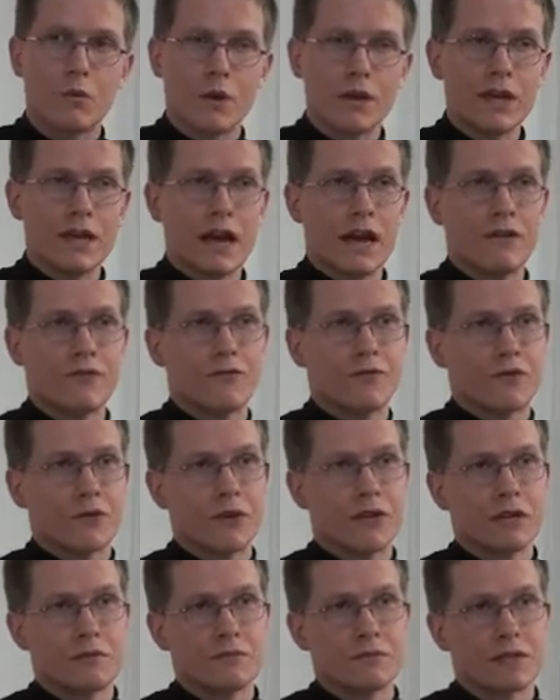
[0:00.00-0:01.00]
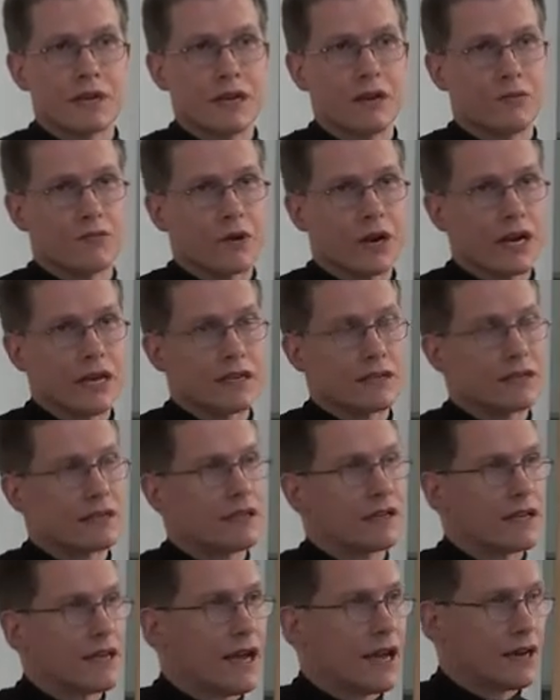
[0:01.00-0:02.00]
We have freedoms and rights
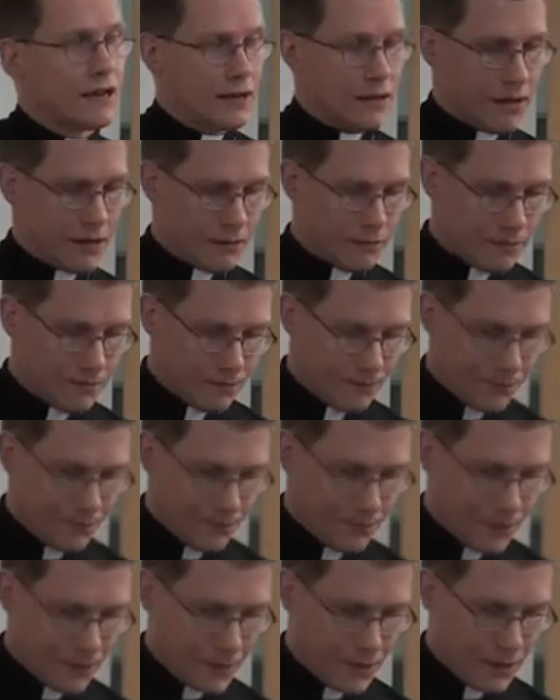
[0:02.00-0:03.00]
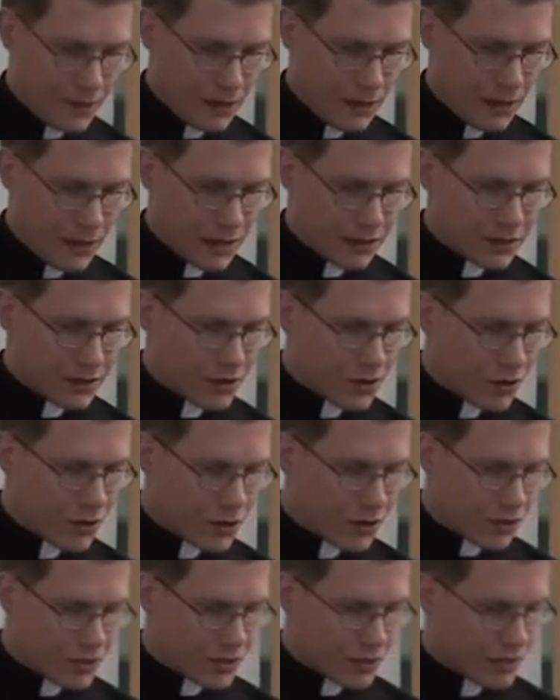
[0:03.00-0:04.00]
in Canada. It's
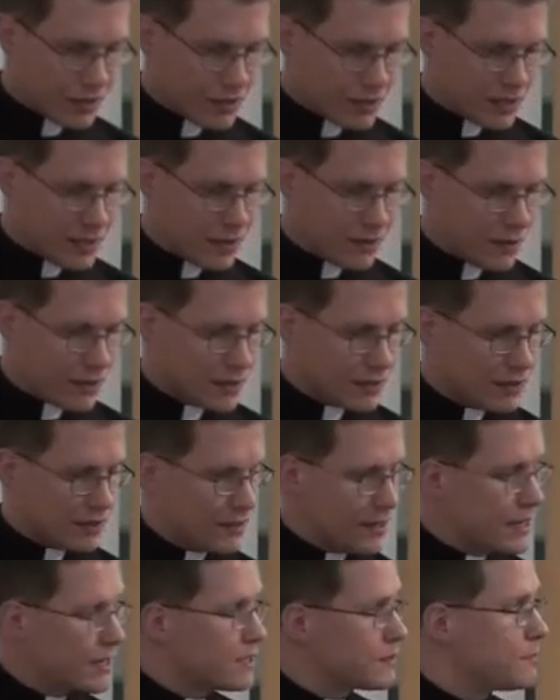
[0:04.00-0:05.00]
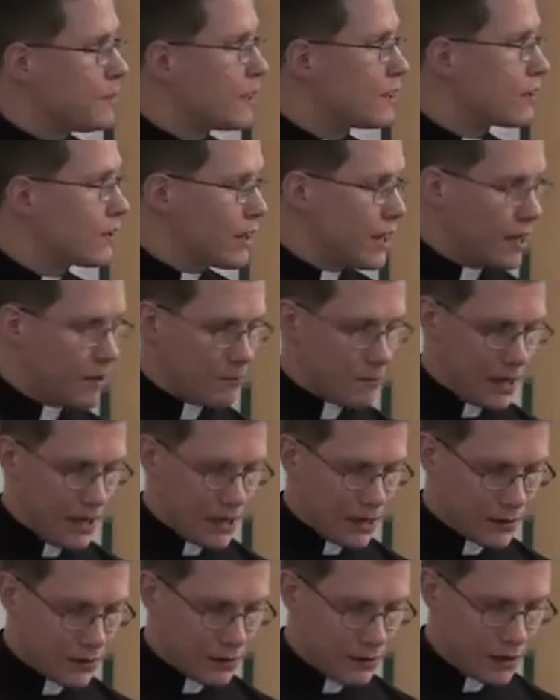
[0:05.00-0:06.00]
encouraging to see the It Gets Better
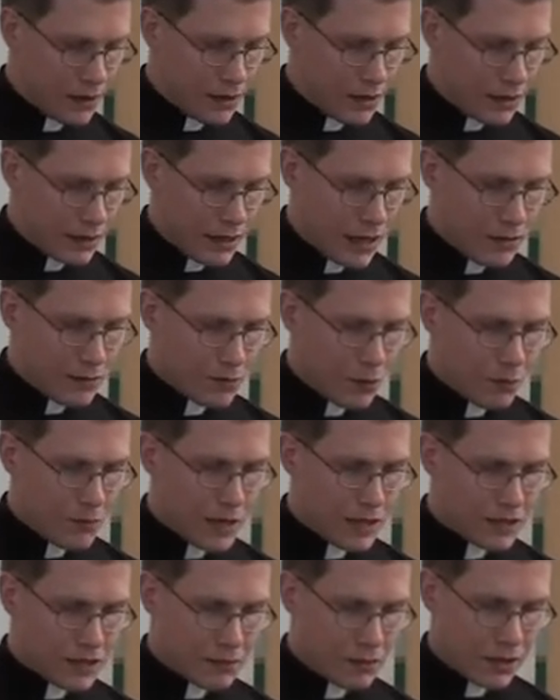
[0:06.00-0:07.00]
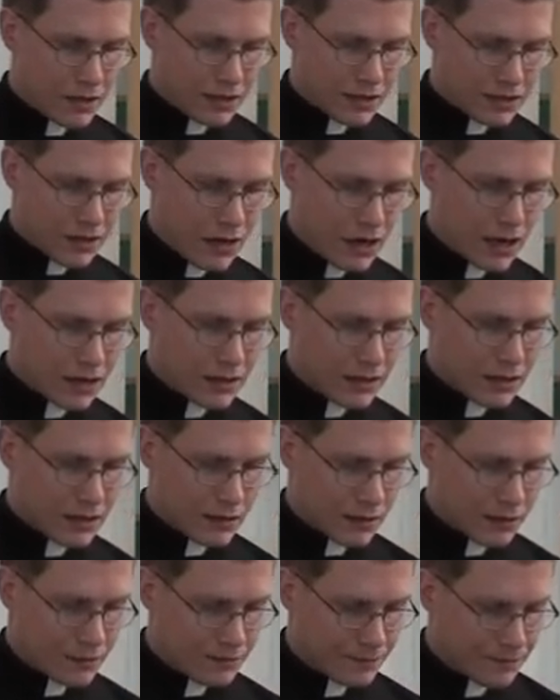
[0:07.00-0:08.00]
campaign gain momentum on this
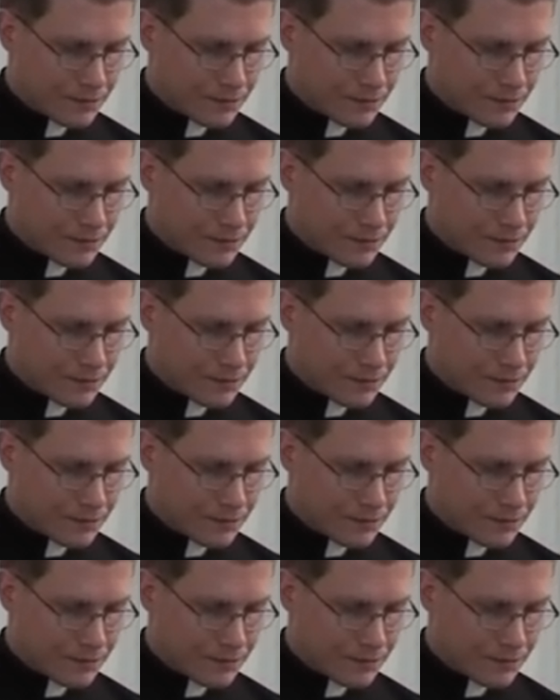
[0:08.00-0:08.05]
continent.